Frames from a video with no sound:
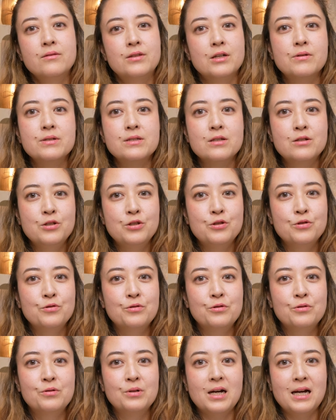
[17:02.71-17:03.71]
there was a
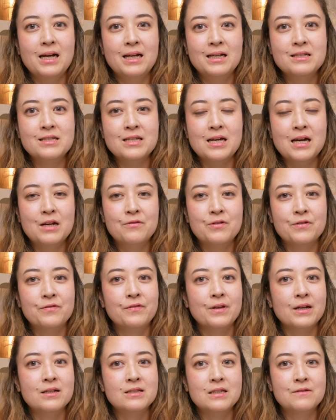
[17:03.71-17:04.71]
new
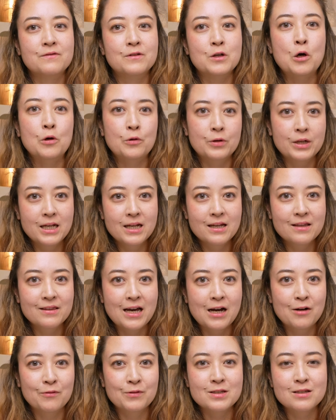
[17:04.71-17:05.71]
anti-reflective coating
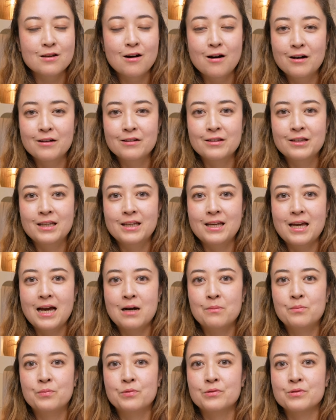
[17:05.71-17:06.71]
that was on the
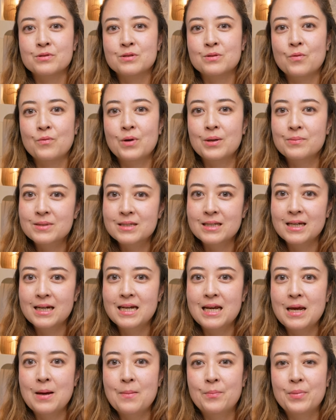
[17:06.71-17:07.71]
Apple's
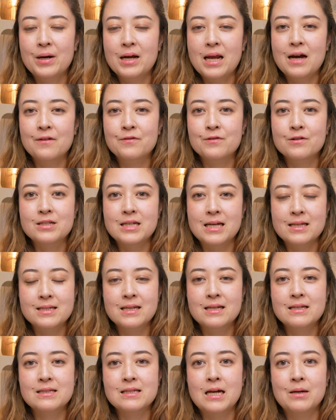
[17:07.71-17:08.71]
website, but after
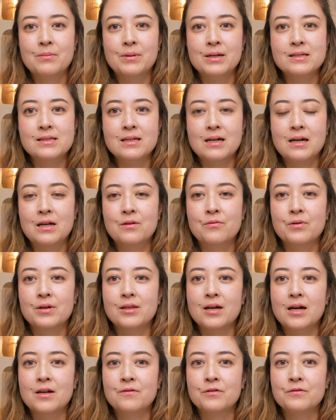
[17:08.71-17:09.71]
testing side by side with
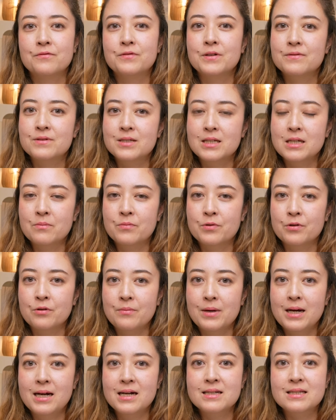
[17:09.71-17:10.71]
iPhone 15 Pro
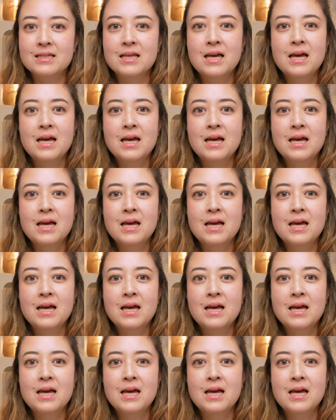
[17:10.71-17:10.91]
Max,